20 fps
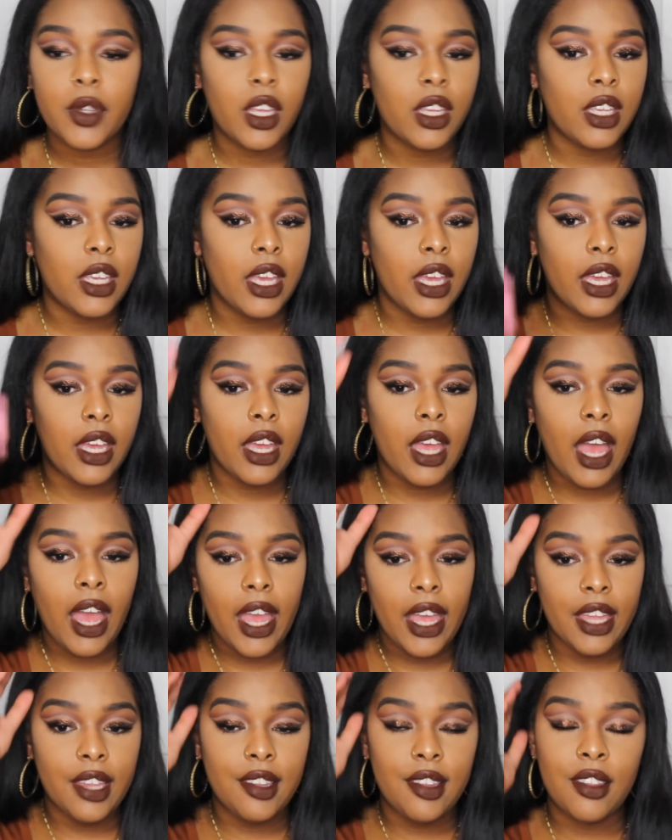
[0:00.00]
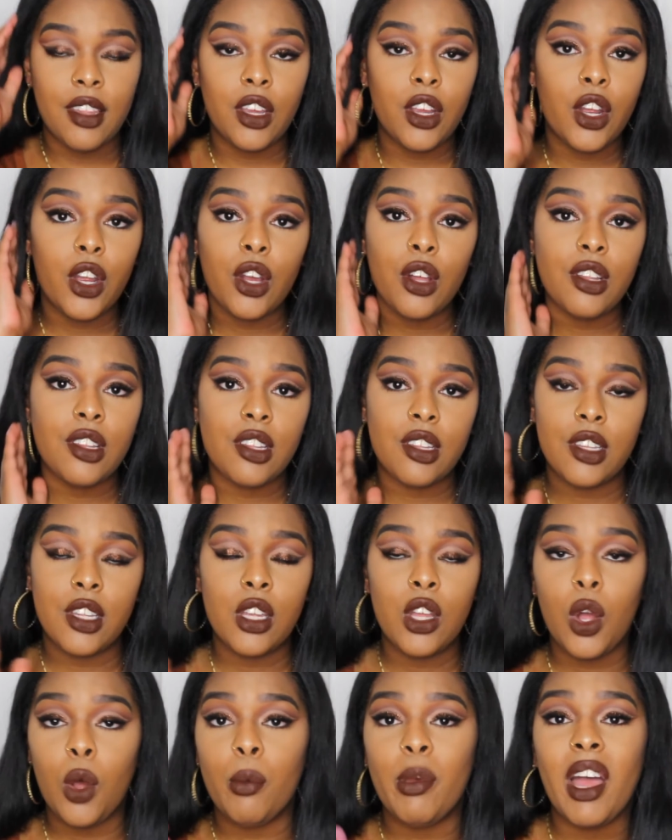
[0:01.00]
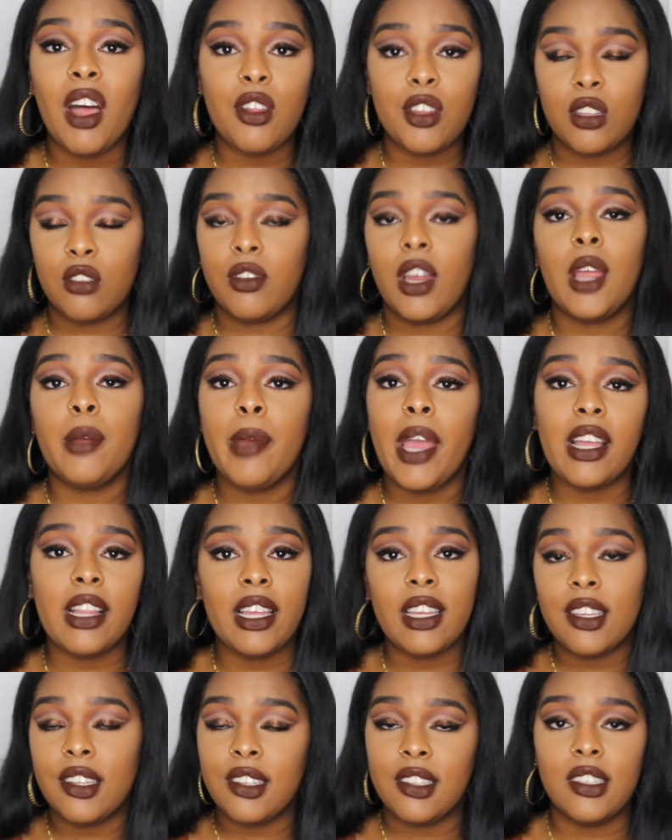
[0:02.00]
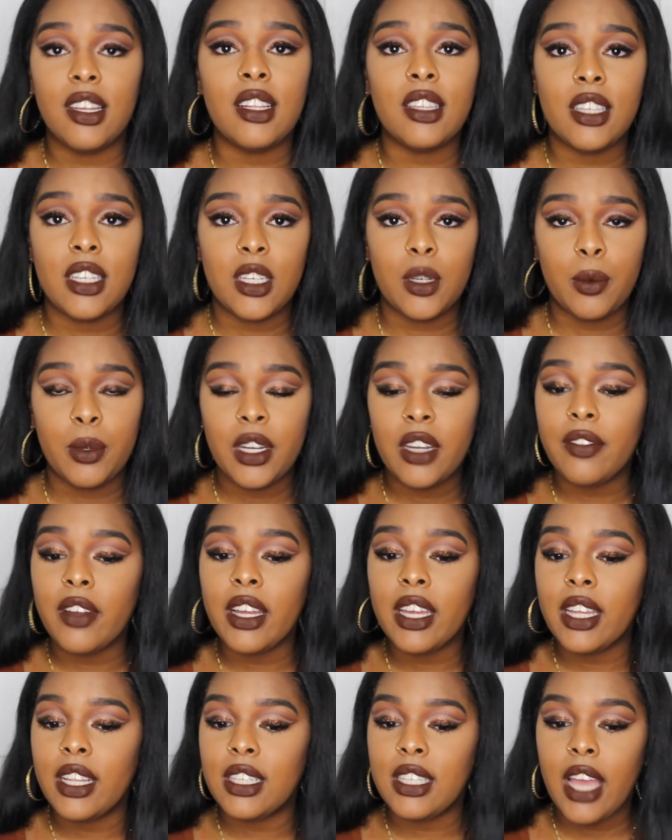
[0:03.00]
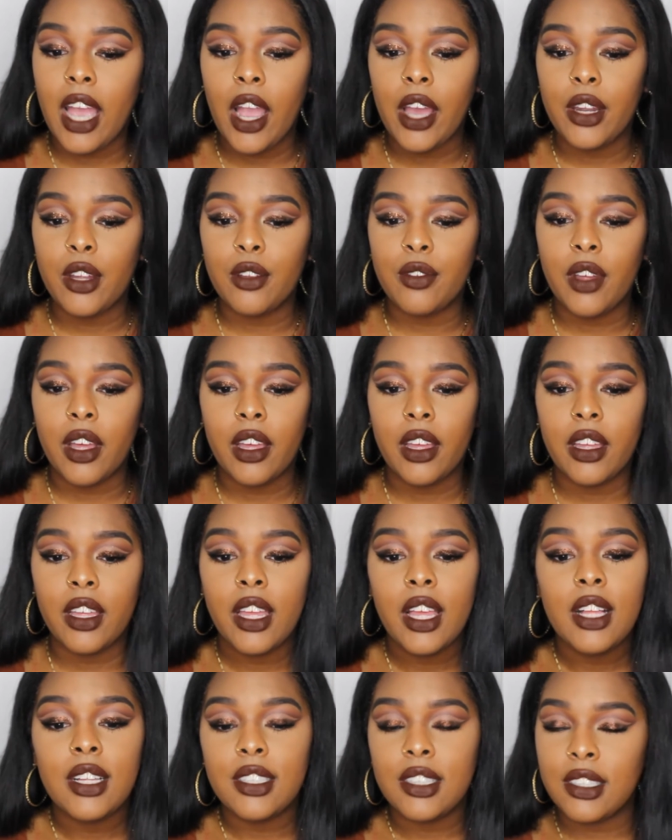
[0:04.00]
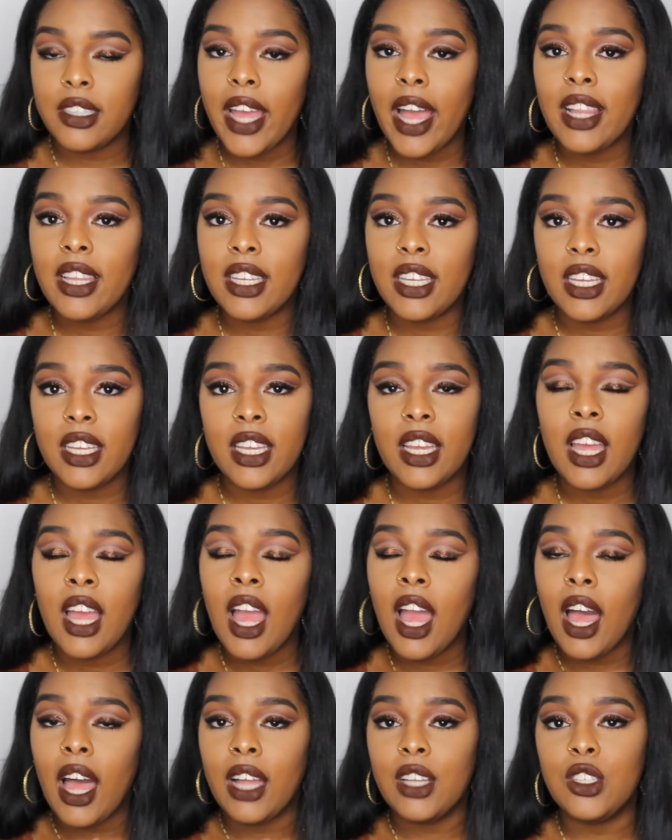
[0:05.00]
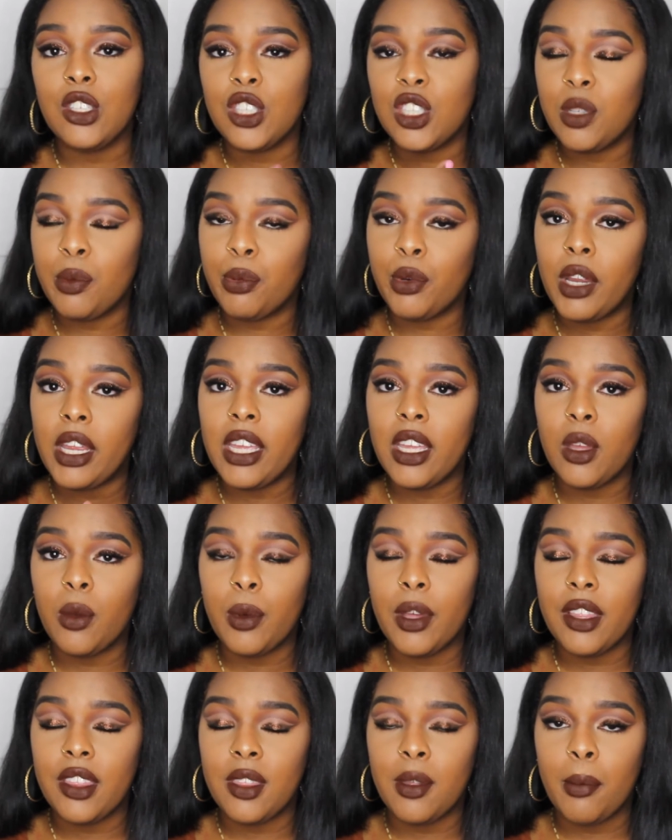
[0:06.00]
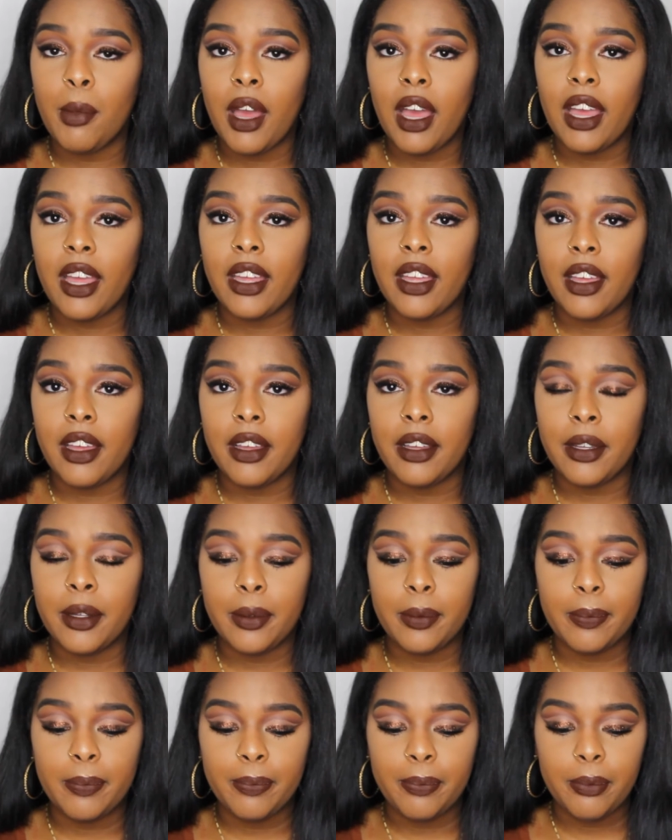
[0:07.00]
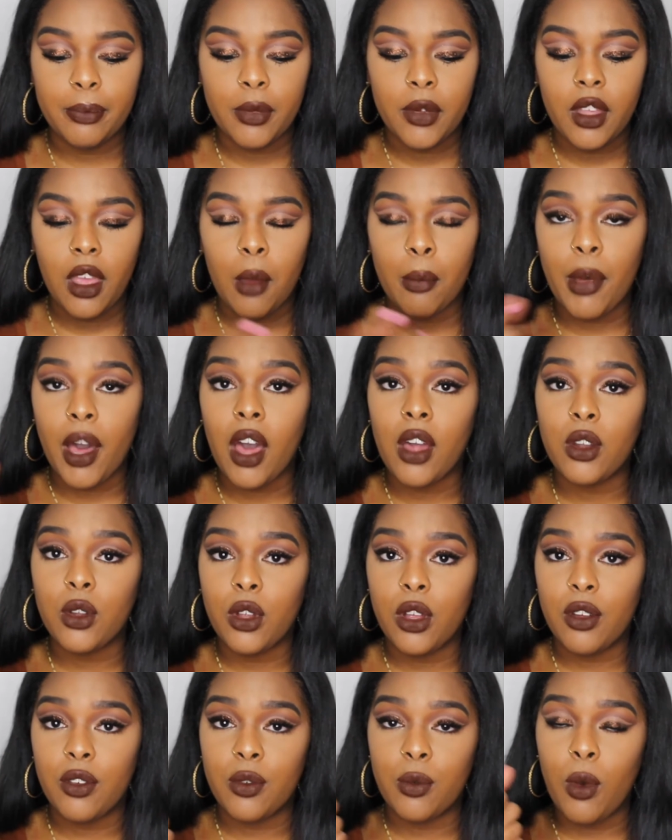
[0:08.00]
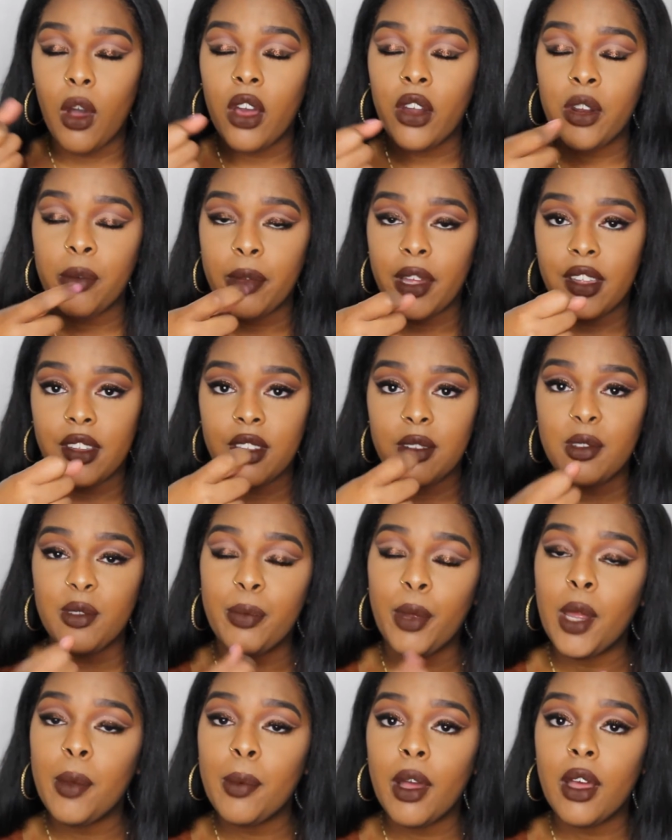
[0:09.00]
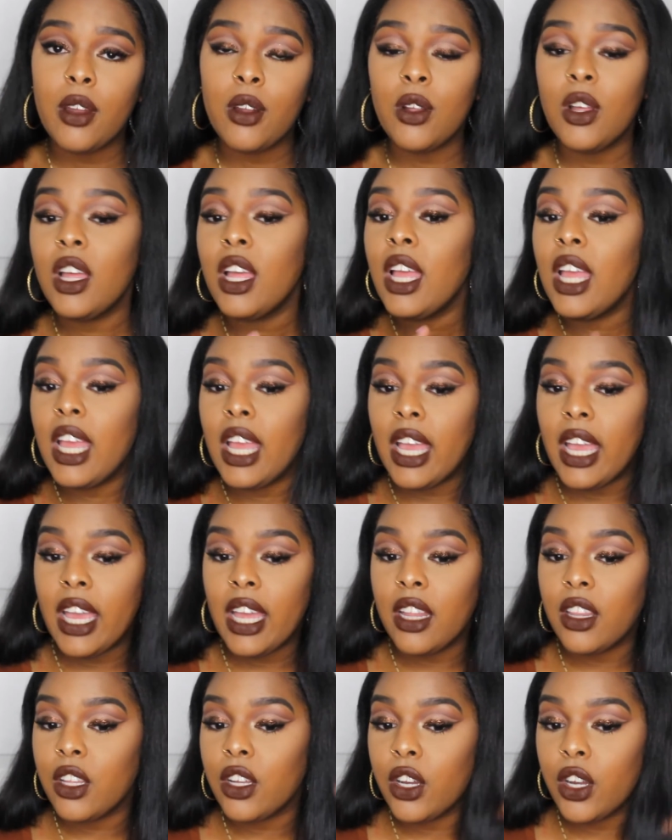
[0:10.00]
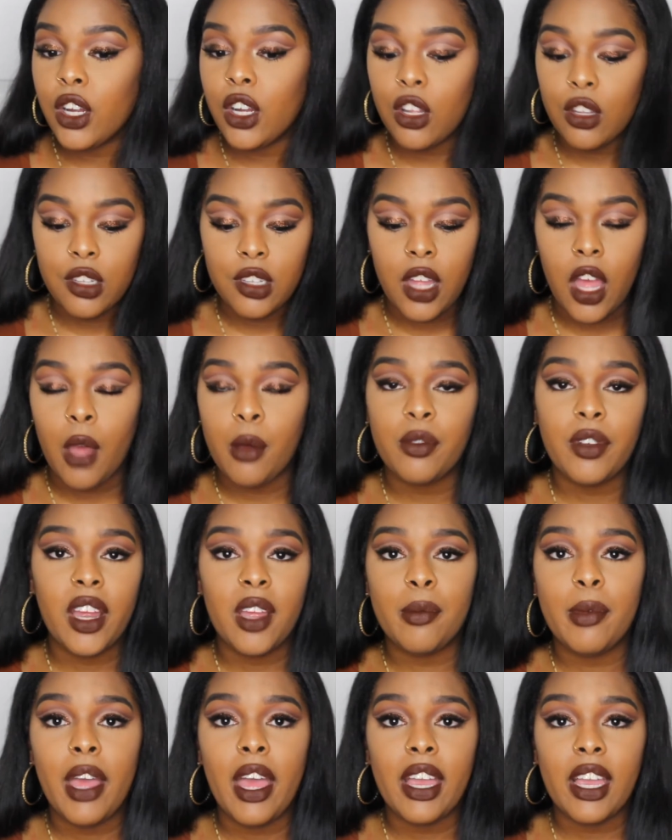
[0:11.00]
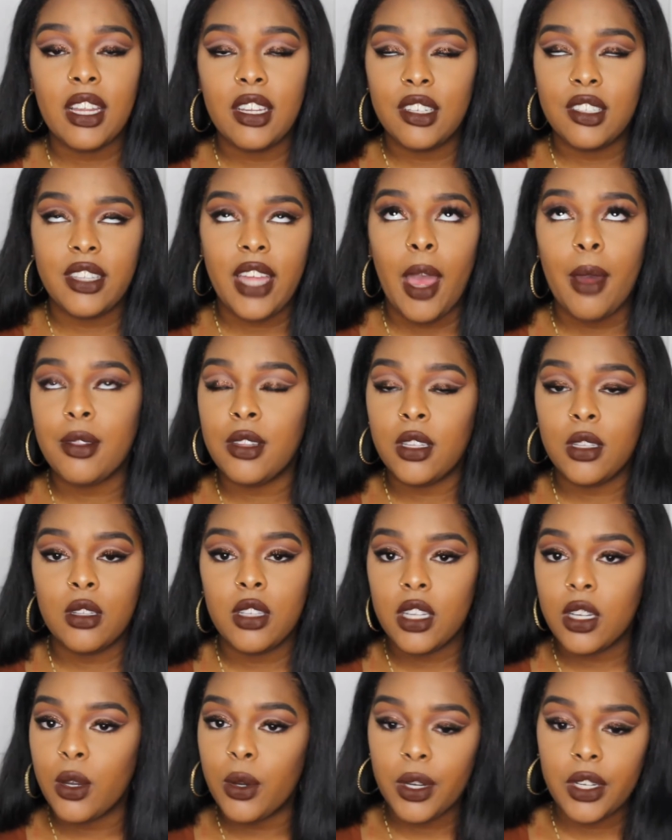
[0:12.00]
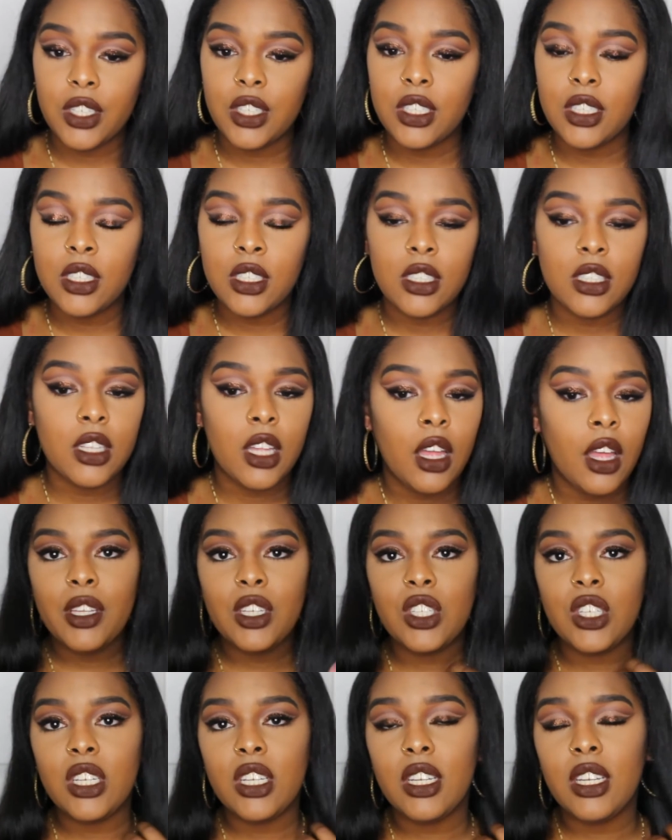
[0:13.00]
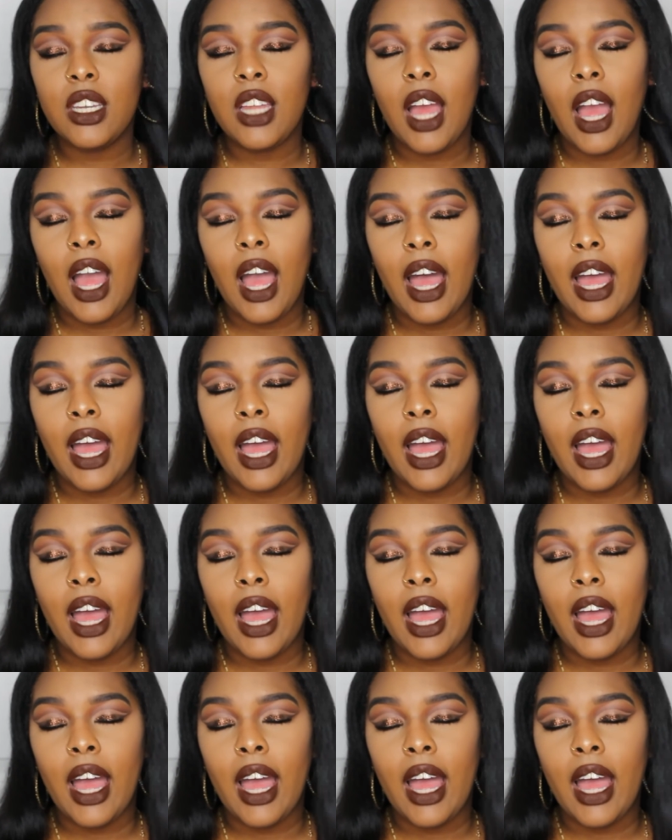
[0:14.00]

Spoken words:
yeah, the curls still bounce right back like it's nothing. And whenever I get tired of styling it, I just spray it with my bottle of water, my spray bottle, and the curls come right back, and it's absolutely gorgeous. I mentioned